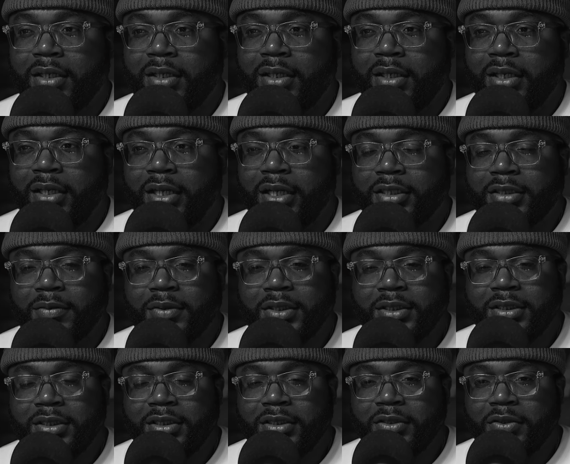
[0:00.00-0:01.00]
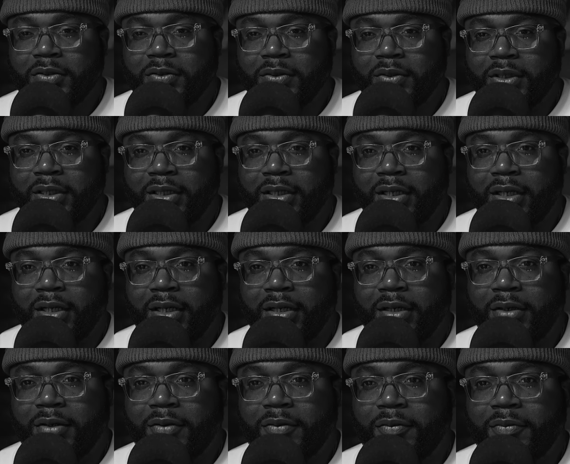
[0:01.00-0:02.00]
And as I'm listening to it,
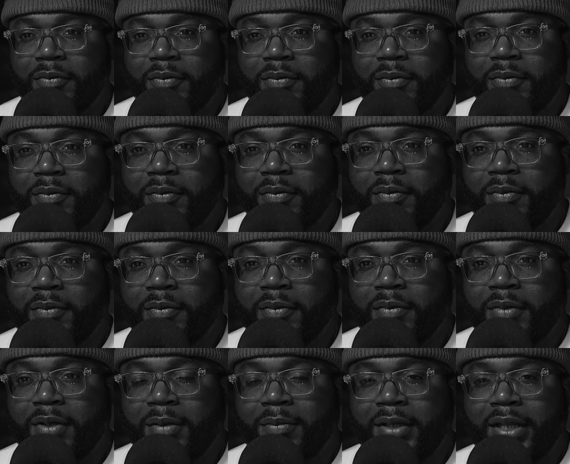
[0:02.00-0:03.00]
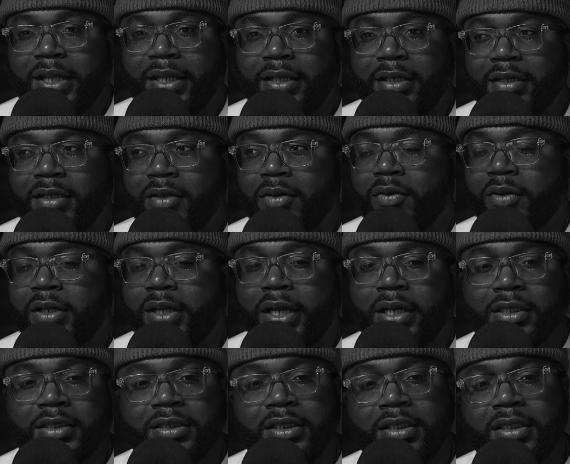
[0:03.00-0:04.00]
um, I'm like, okay, I
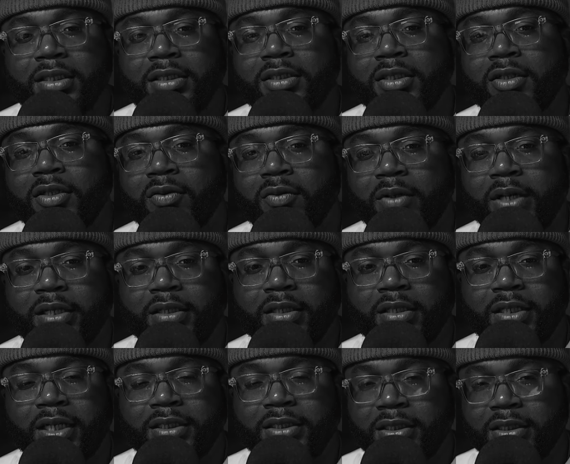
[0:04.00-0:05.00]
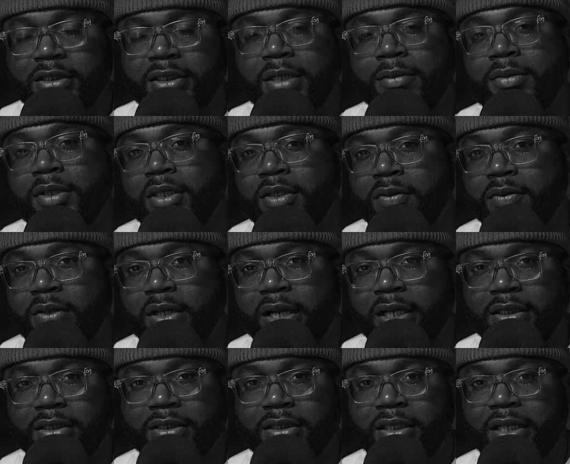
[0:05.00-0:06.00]
can see the silhouette. I see the same thing you
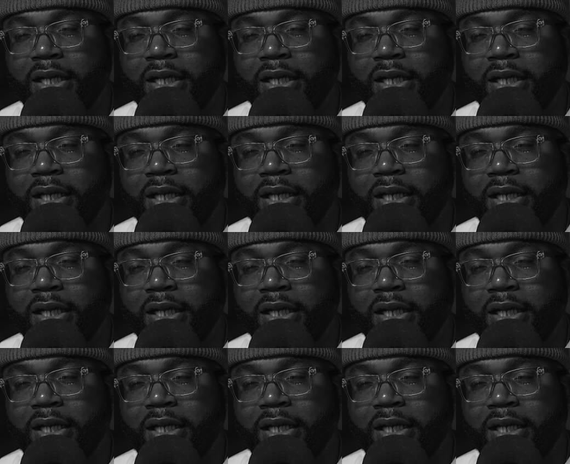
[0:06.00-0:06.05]
guys see.